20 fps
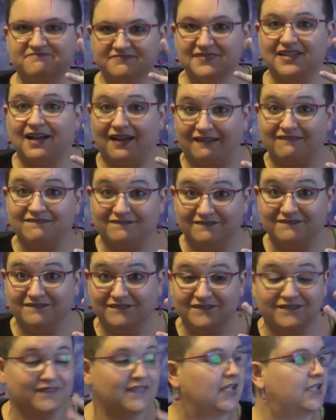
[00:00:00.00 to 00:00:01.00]
You have to
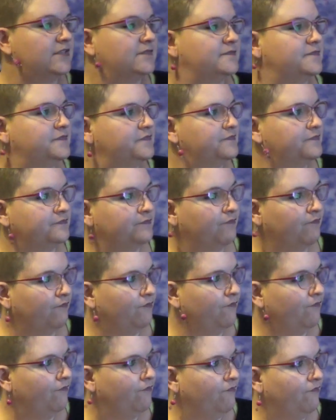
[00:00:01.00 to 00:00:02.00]
remember that it has
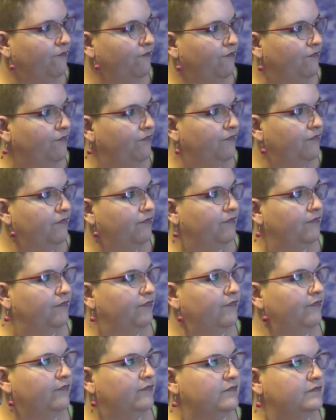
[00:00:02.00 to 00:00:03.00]
all of these different key
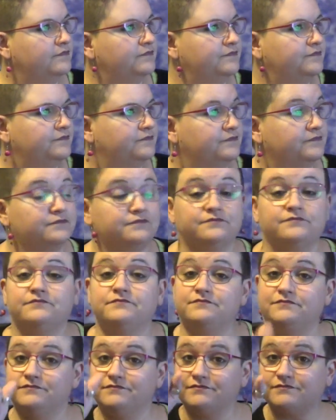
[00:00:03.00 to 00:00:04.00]
points within
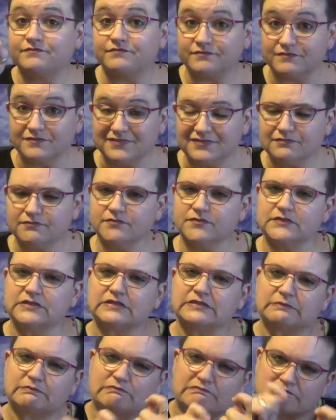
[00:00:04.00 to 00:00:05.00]
the language.
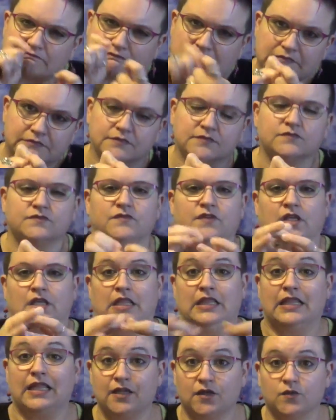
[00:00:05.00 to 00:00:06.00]

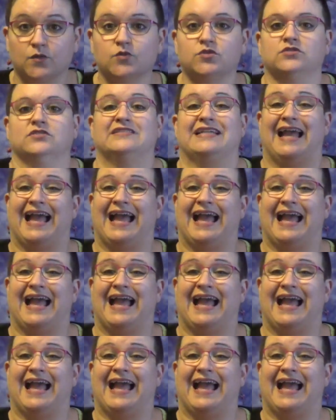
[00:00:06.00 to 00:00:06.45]
ASL